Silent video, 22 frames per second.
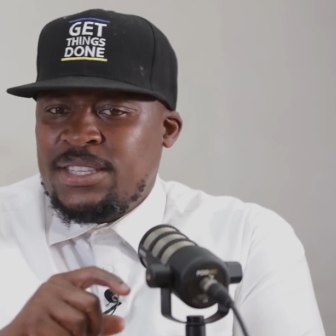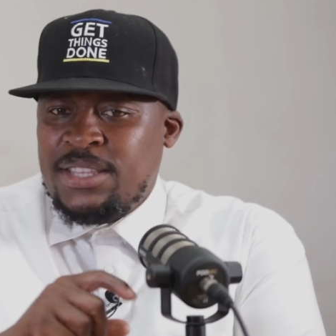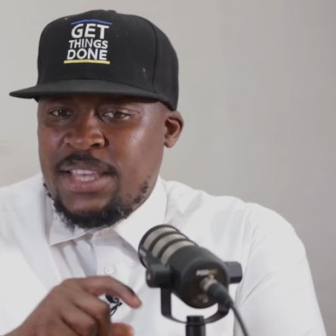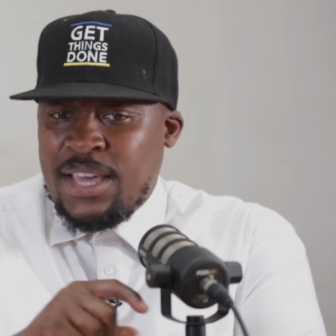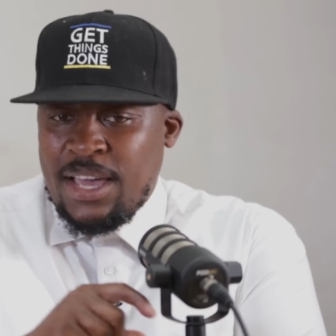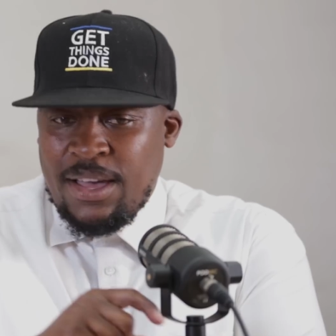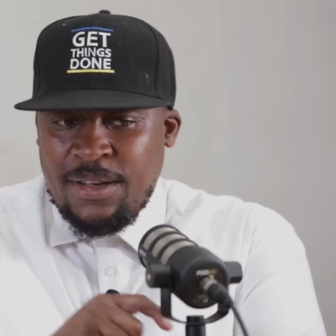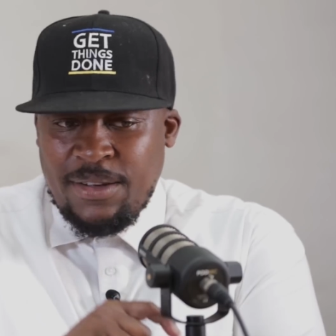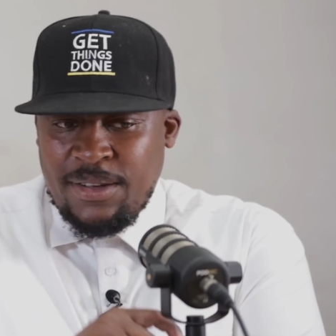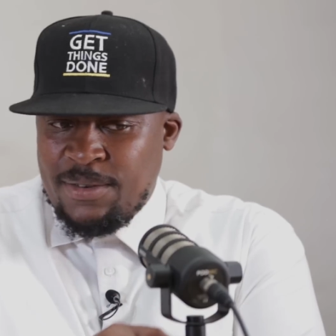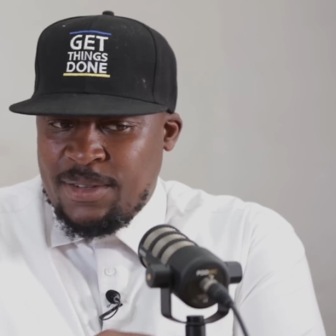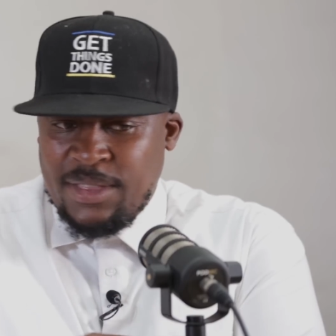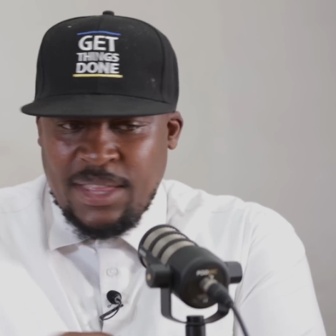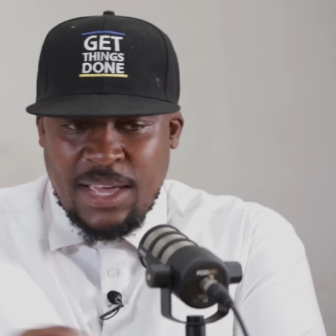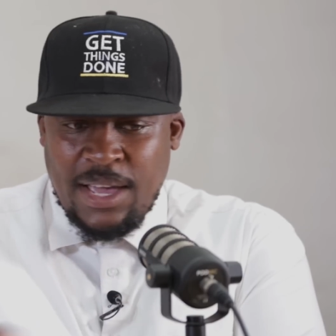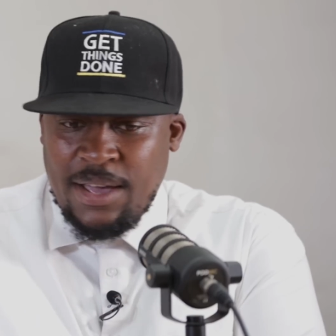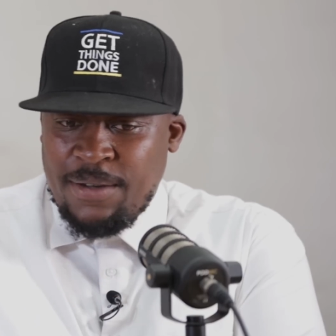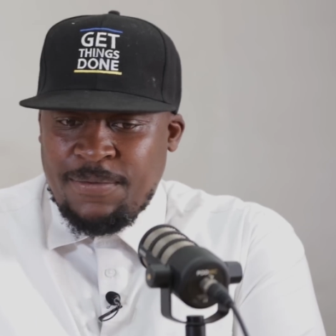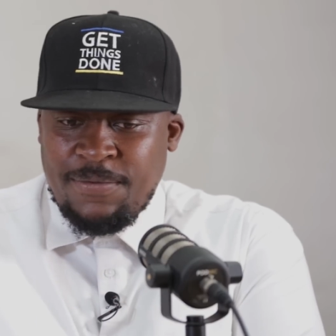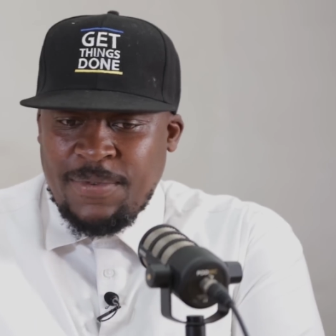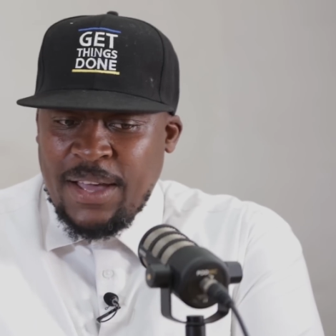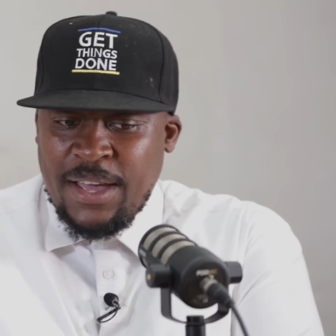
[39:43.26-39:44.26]
there
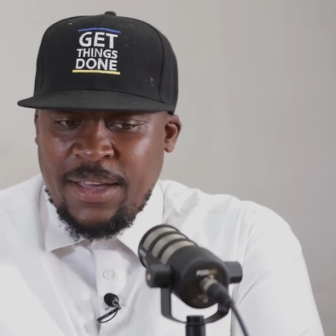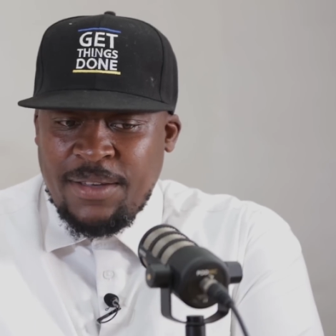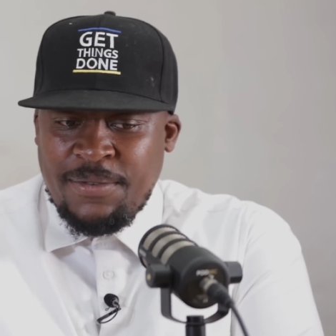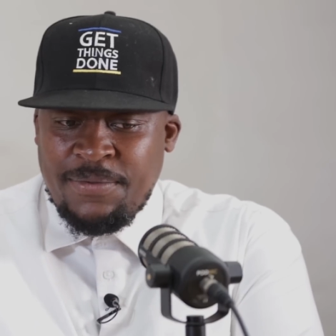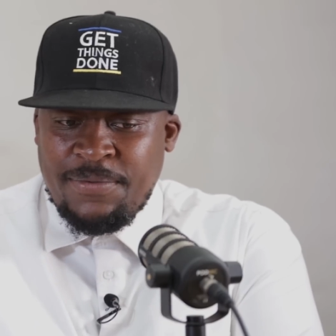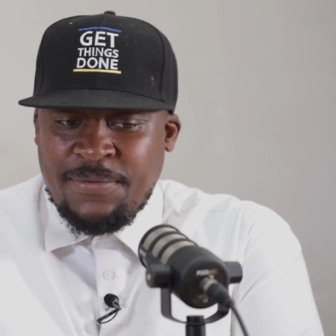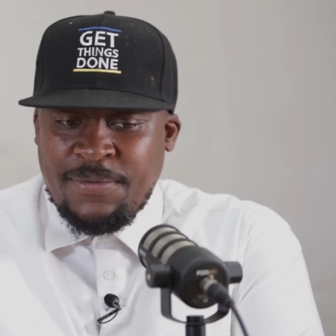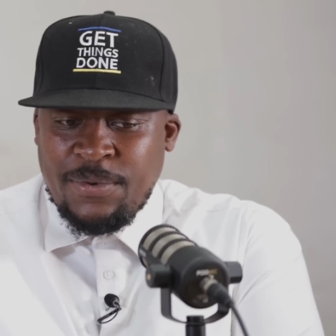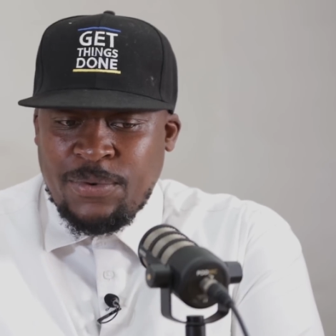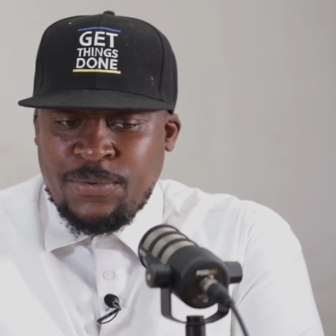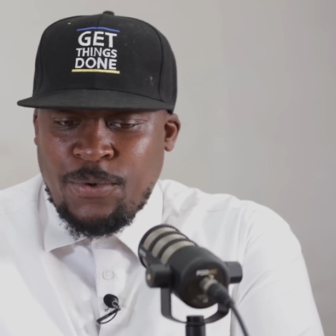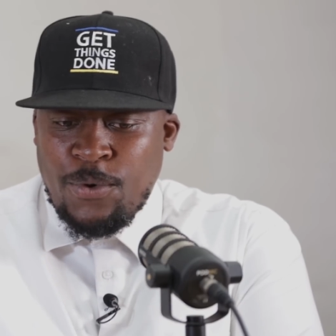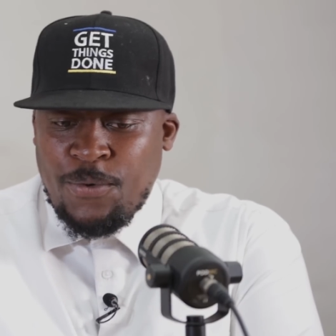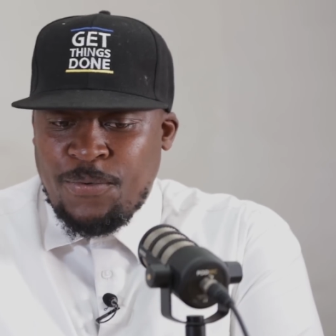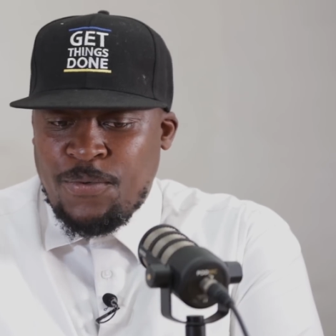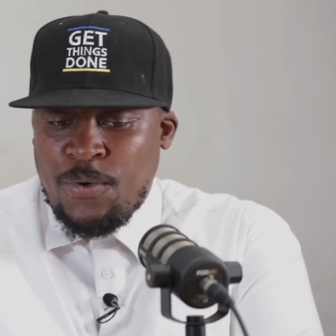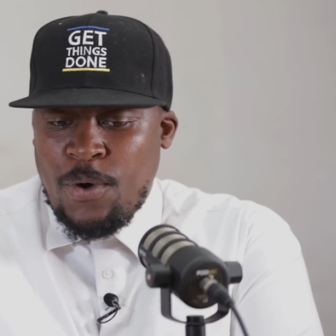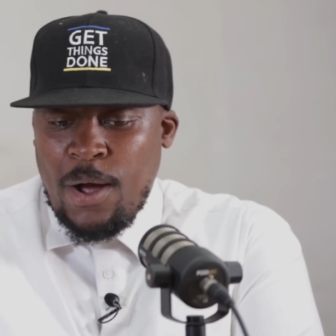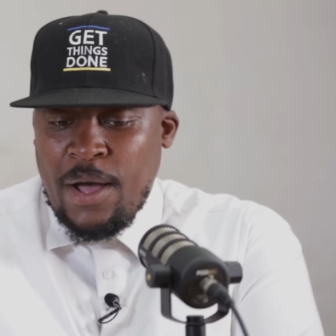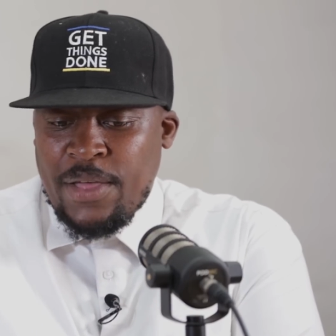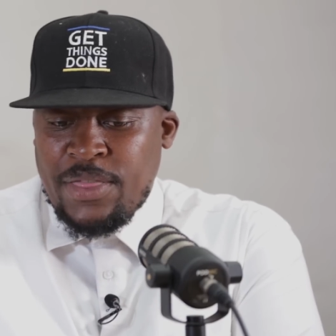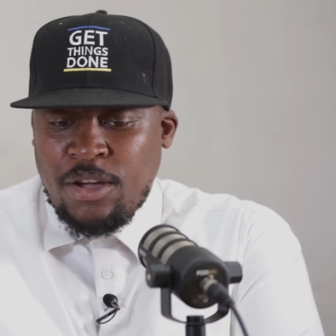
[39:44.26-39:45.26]
are
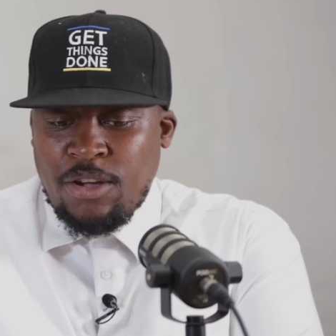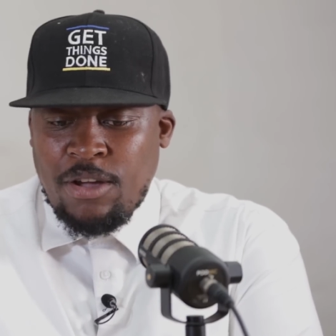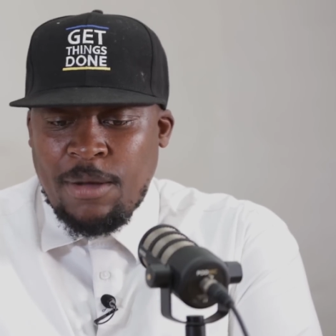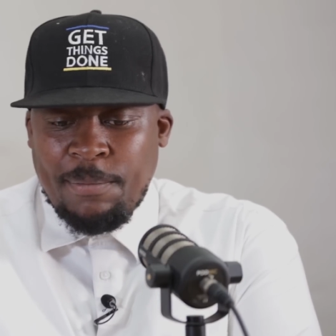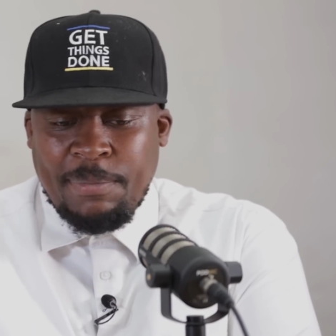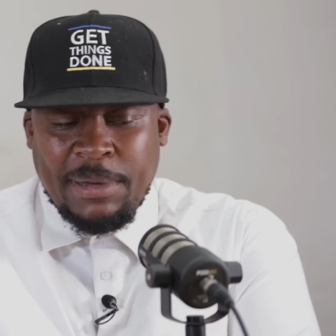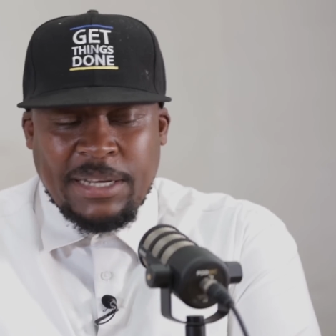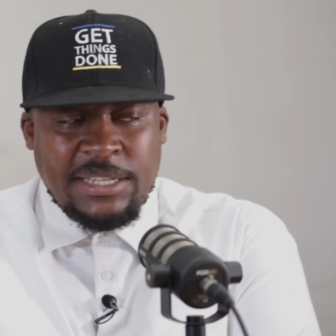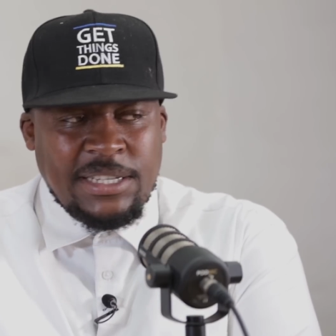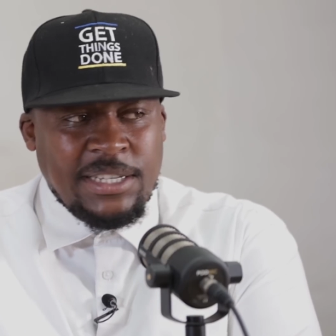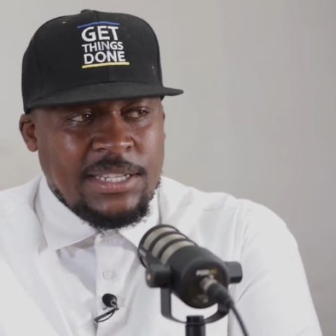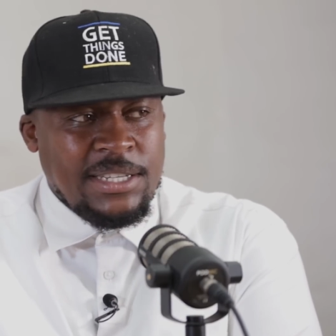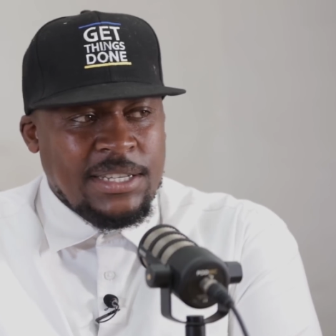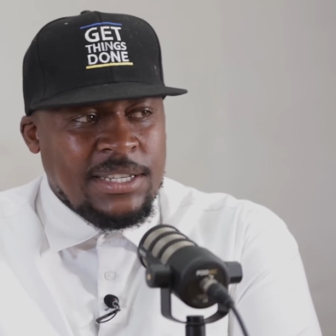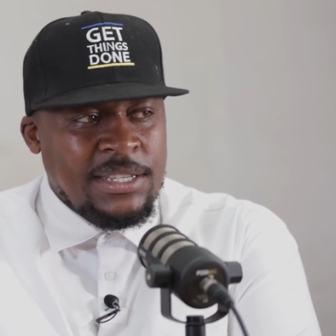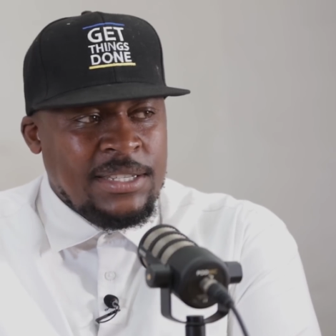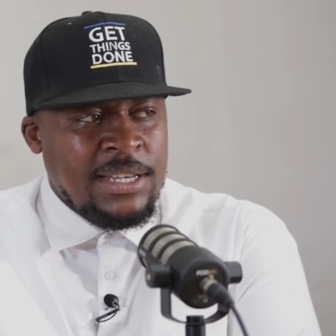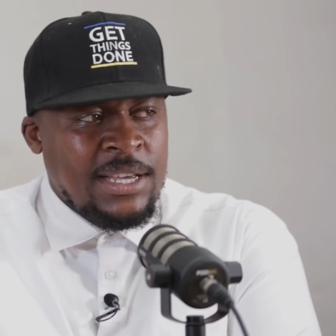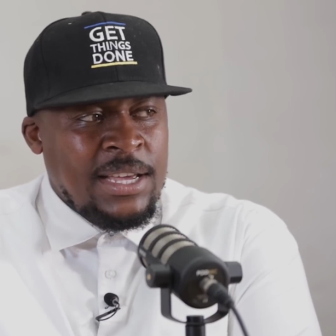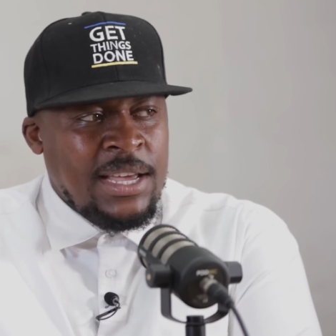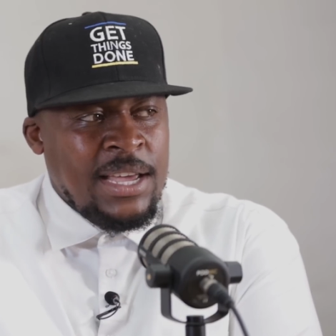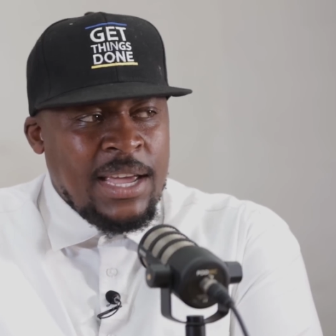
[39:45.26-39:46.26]
4 other competitors,